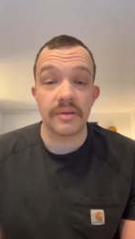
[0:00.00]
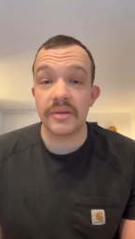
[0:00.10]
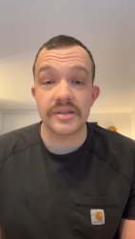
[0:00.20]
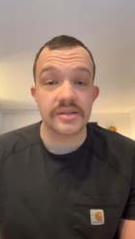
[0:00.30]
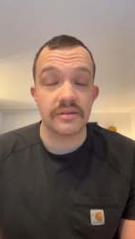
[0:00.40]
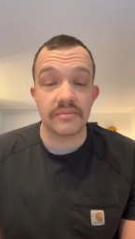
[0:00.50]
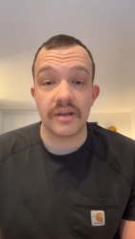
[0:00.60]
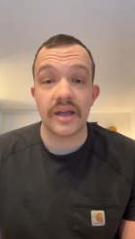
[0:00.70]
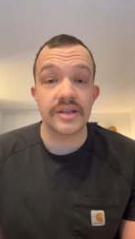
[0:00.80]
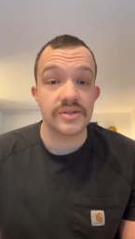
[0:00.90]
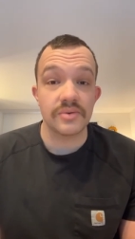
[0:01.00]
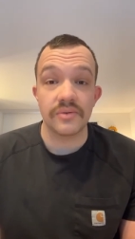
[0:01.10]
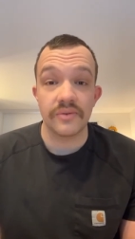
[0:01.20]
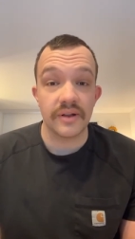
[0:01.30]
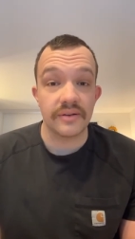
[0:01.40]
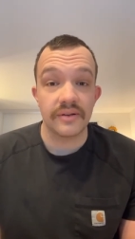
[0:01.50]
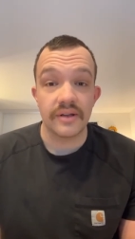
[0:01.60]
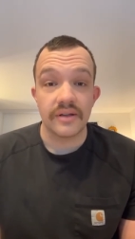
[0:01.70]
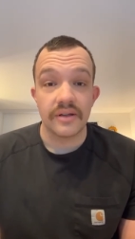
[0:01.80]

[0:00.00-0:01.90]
Maybe it's a high school friend.